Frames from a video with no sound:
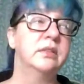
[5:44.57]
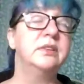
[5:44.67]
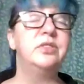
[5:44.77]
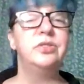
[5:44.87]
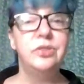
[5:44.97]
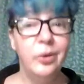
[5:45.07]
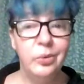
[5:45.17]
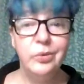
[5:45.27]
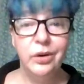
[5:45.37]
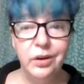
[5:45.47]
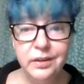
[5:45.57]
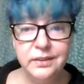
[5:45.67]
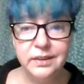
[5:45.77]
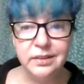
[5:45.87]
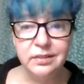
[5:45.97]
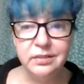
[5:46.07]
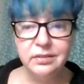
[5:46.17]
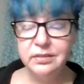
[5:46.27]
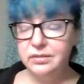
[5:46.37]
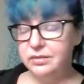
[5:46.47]
It's so good.
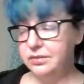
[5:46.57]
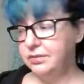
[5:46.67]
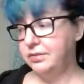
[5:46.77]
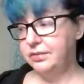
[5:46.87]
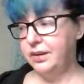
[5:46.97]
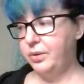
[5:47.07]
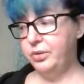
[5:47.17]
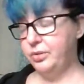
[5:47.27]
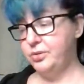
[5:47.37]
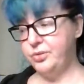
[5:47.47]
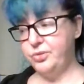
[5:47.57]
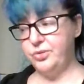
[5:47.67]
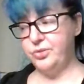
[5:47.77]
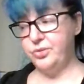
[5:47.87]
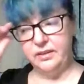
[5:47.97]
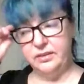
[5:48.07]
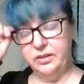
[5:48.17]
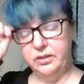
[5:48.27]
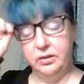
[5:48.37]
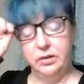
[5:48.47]
I don't understand.
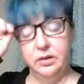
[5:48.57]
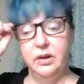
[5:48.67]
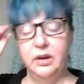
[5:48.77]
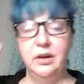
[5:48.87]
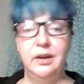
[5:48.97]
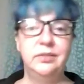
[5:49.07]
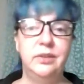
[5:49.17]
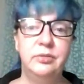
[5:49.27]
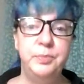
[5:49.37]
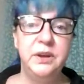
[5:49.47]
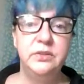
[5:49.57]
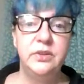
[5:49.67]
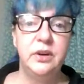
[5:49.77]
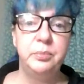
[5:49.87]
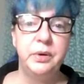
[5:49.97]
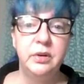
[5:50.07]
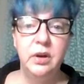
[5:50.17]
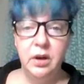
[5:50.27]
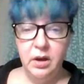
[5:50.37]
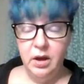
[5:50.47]
I love bean dip.
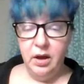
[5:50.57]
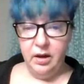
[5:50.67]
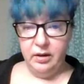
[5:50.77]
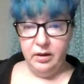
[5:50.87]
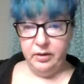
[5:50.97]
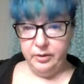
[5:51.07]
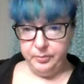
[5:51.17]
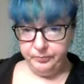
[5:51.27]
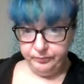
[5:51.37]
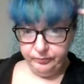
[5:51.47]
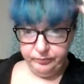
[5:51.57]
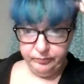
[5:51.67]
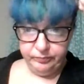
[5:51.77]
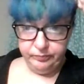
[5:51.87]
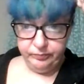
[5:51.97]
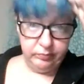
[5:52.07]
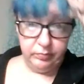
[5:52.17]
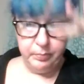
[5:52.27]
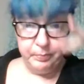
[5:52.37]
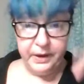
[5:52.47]
Um,
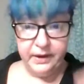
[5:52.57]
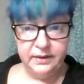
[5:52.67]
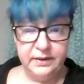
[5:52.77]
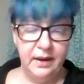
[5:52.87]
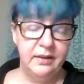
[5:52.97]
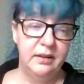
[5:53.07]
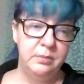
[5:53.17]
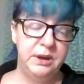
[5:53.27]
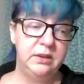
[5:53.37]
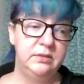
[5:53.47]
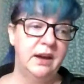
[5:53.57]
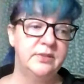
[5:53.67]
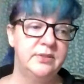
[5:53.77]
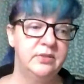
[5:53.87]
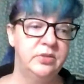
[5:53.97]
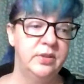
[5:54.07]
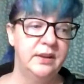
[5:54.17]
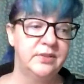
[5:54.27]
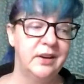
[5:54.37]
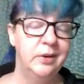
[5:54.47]
but yeah, I mean, that's
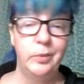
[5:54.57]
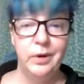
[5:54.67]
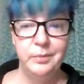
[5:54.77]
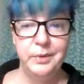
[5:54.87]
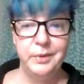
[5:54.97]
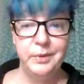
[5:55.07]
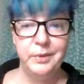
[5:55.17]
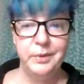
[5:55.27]
kinda where I'm at.